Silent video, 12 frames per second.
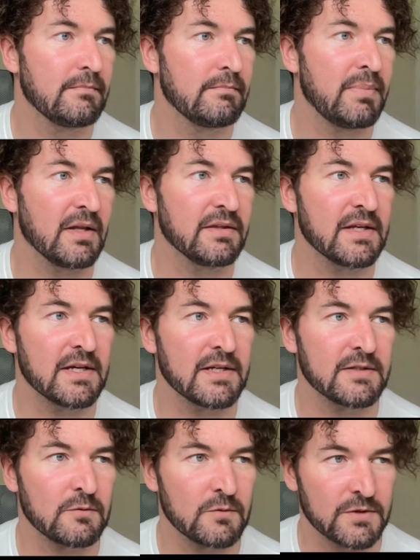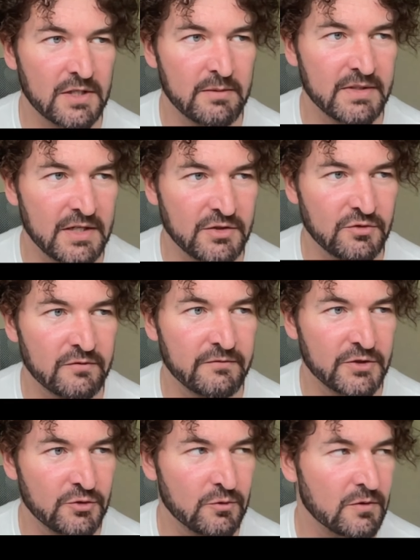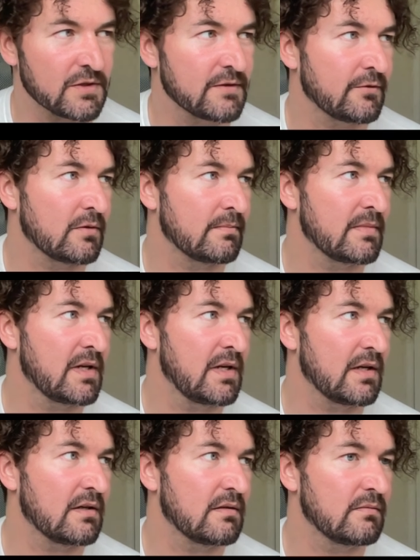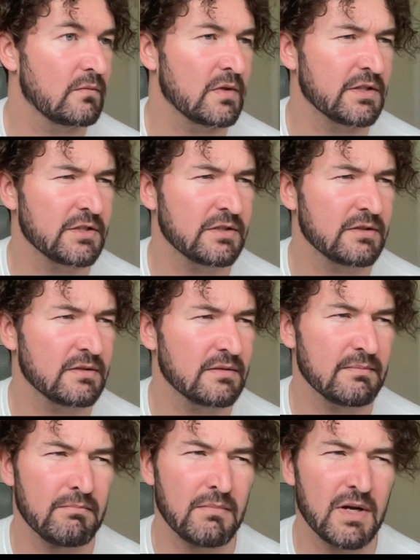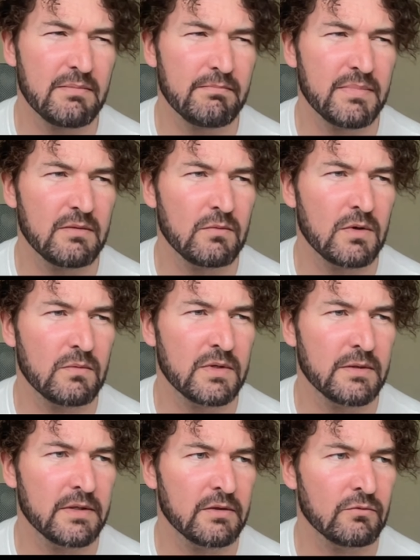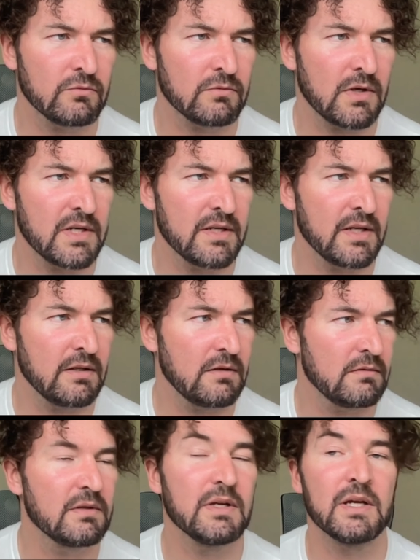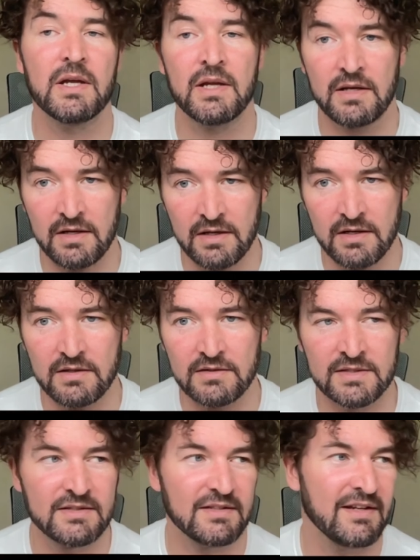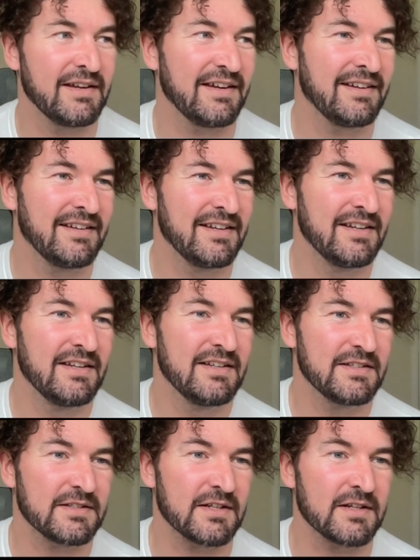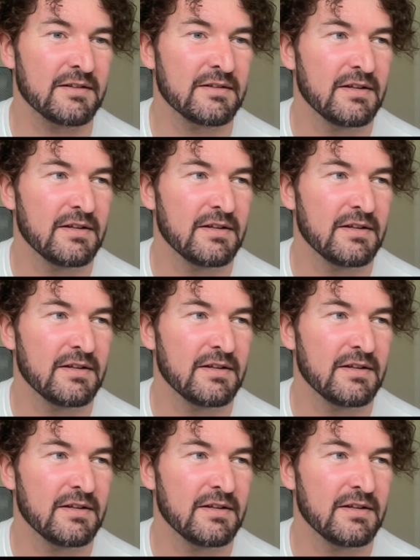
But there's also potential for shorts from here, which might be what we're doing right now. It is. So